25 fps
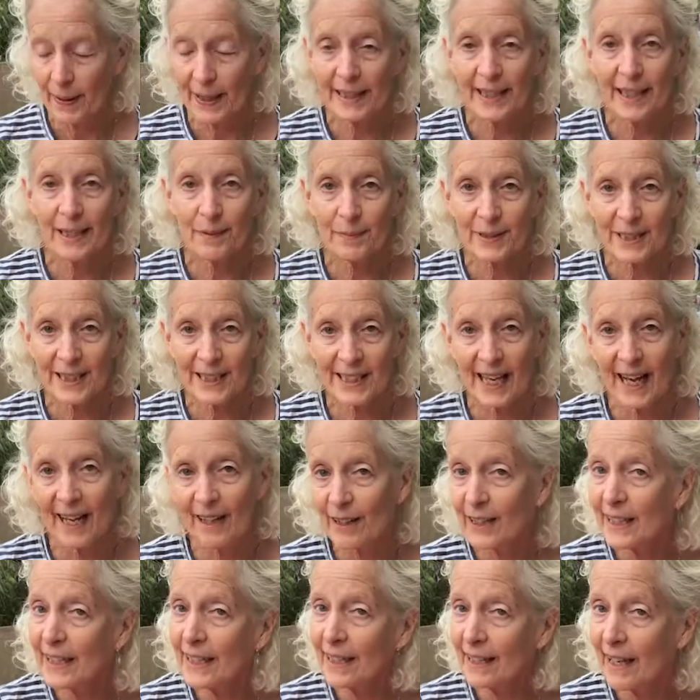My name is
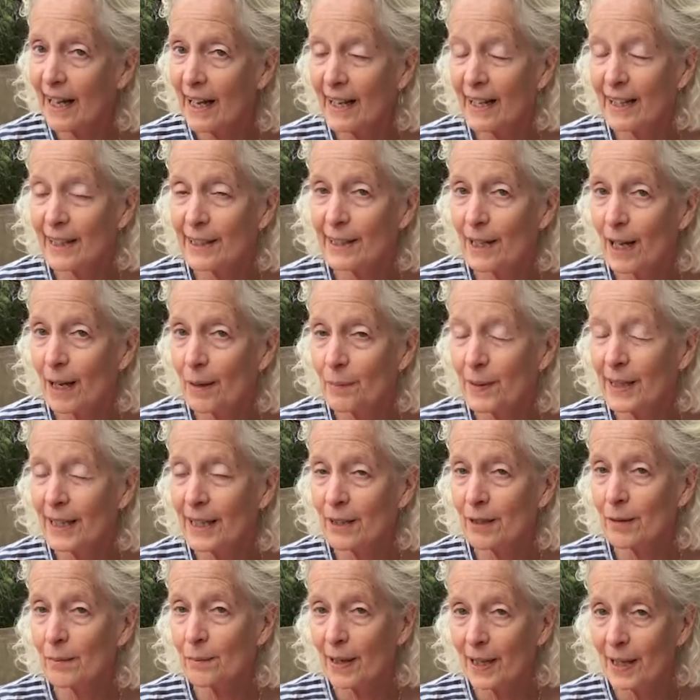Sallie, and I'm
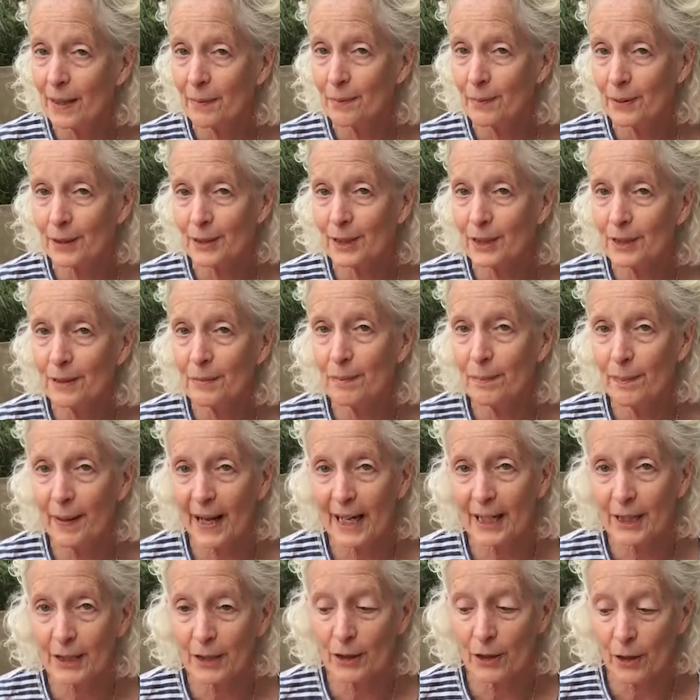here in my Brooklyn
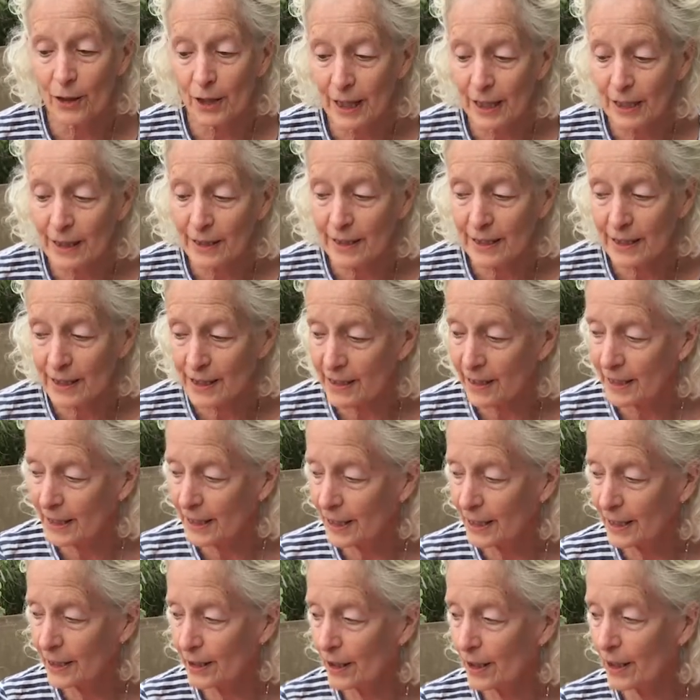backyard
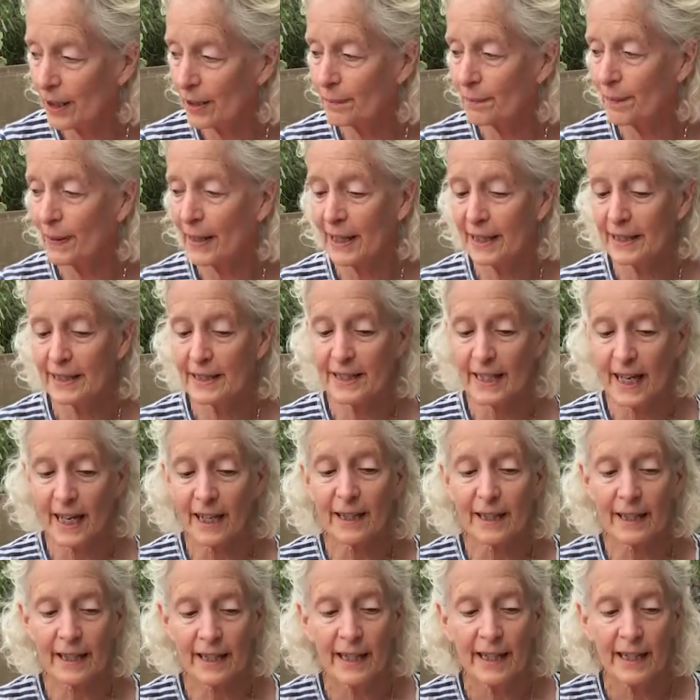sitting on my
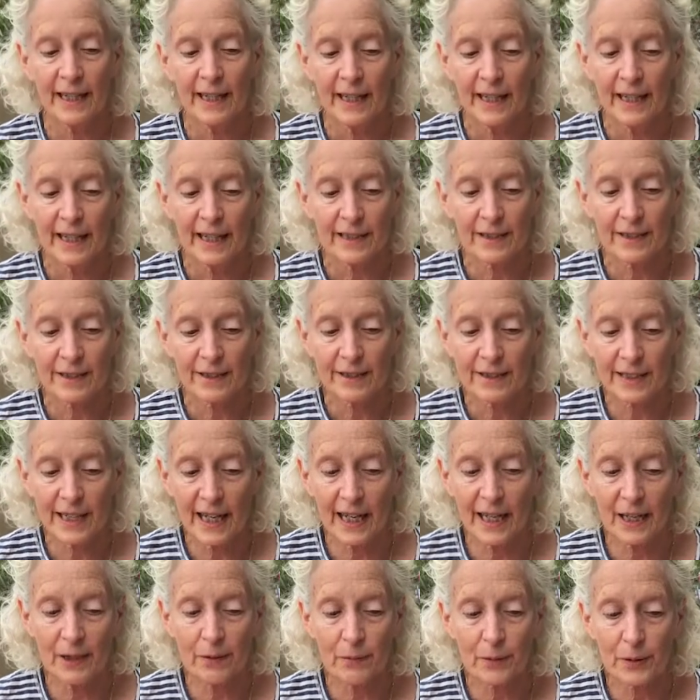deck. And
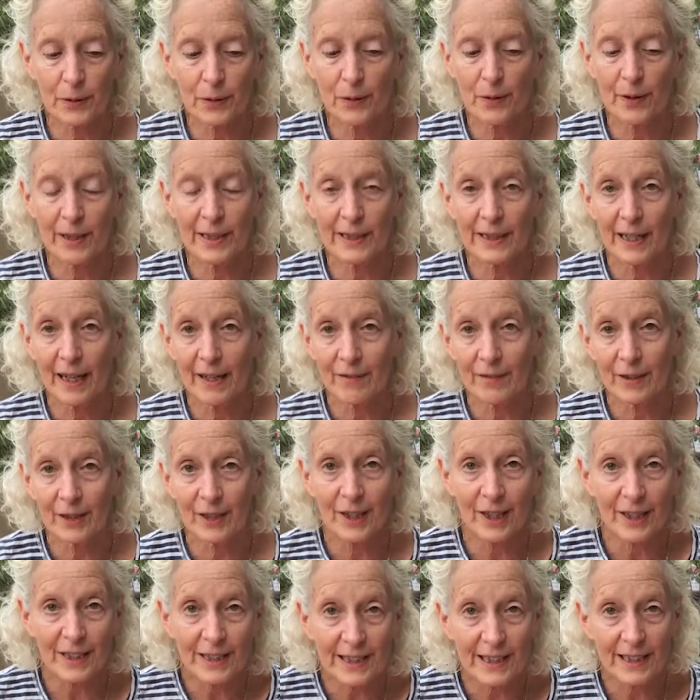today we're going to have a
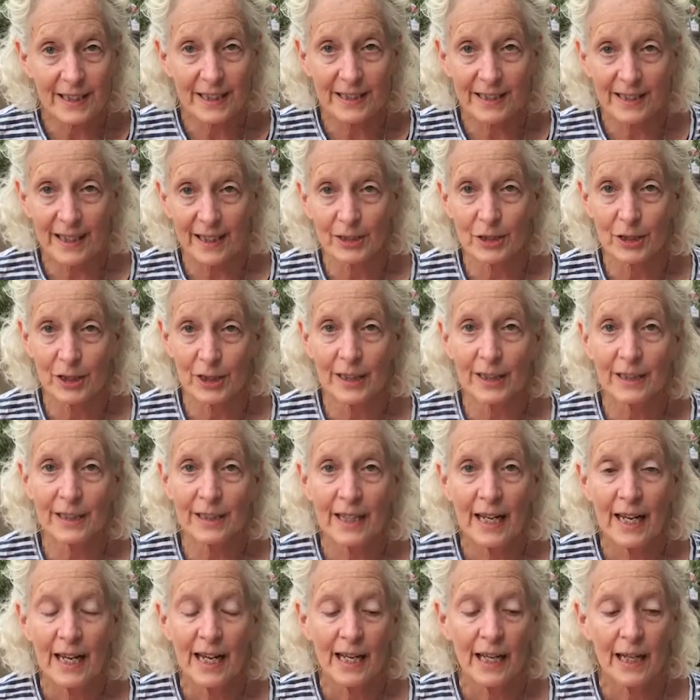gardening session,
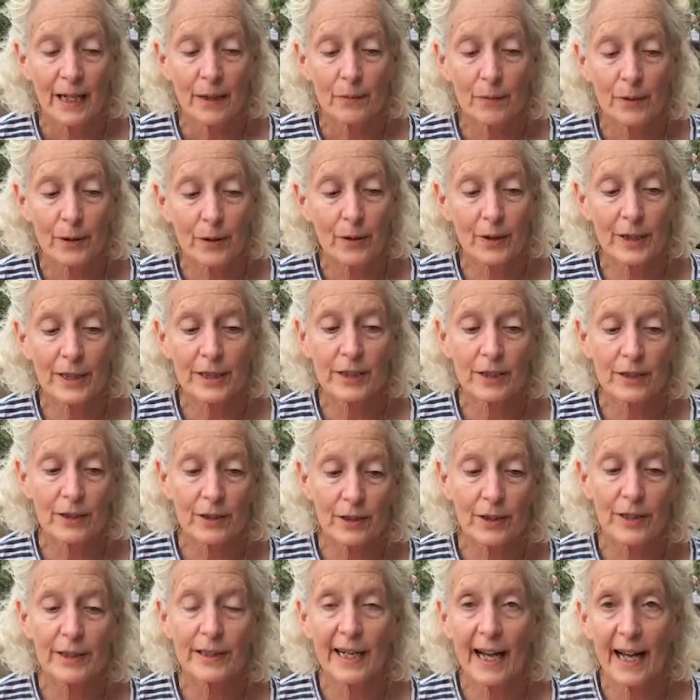and we're going to
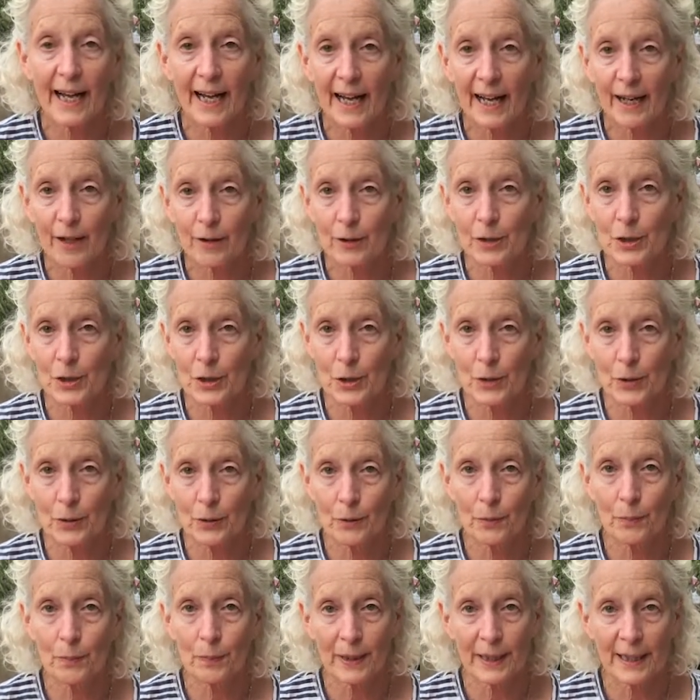learn how
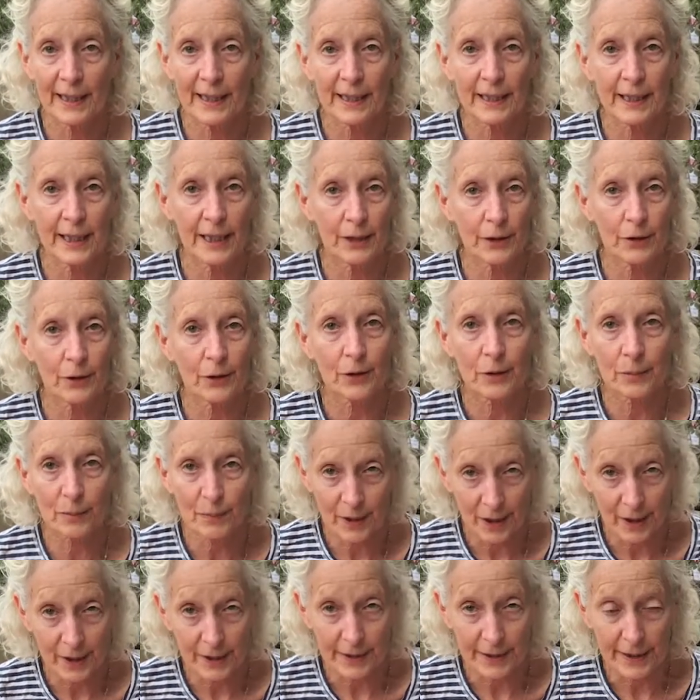to plant an herb
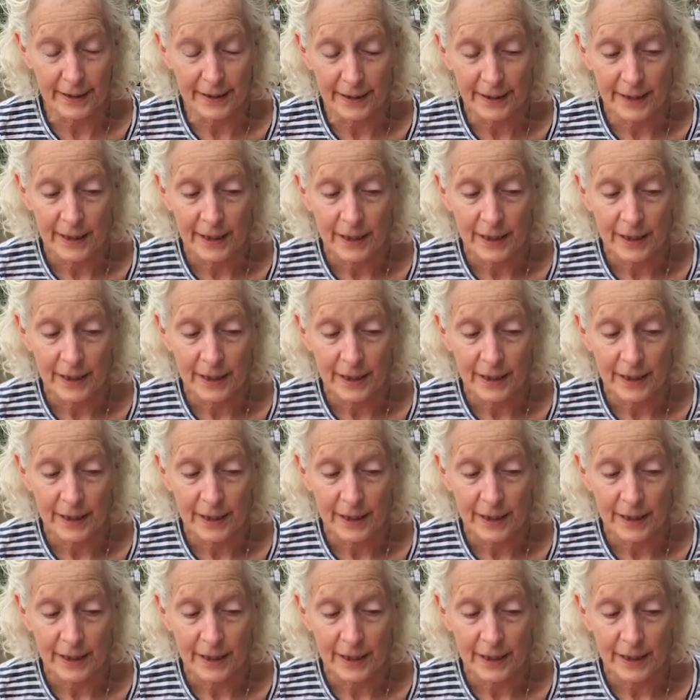garden.